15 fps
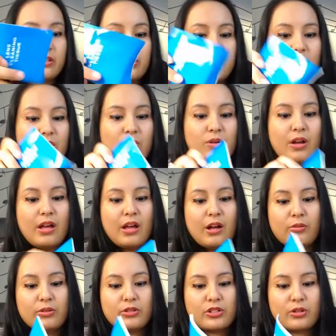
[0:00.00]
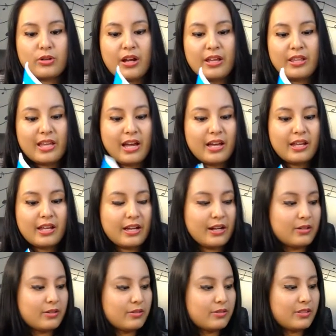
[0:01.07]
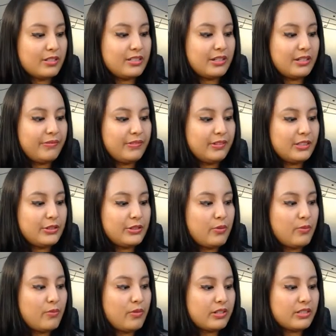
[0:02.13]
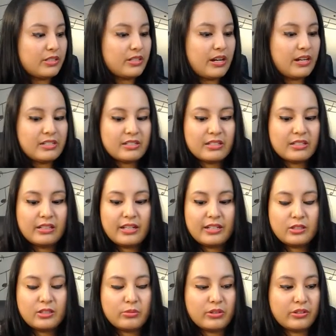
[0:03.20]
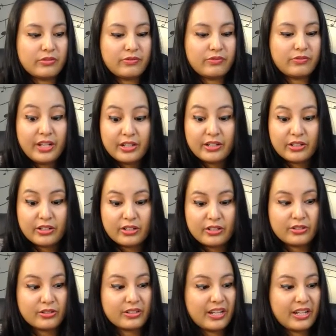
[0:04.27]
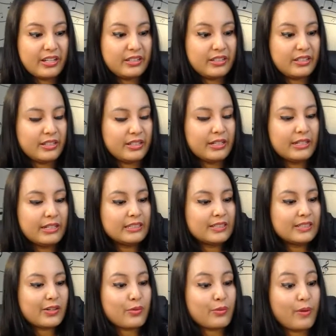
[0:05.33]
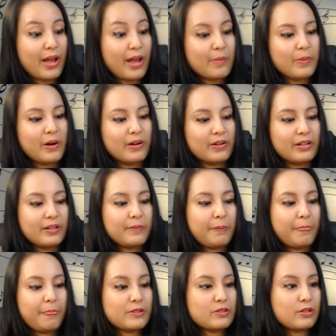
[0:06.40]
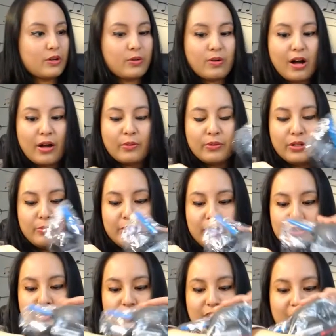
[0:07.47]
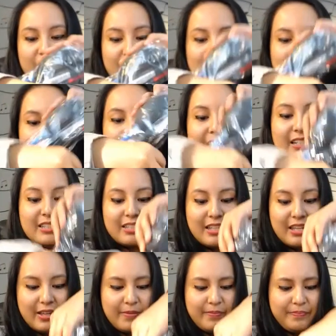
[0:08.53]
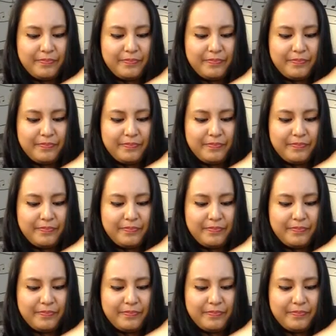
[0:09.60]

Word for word: So we'll try that out. You definitely don't want to touch the lens with your fingers or get any crap on it. So I will be using this lens kit.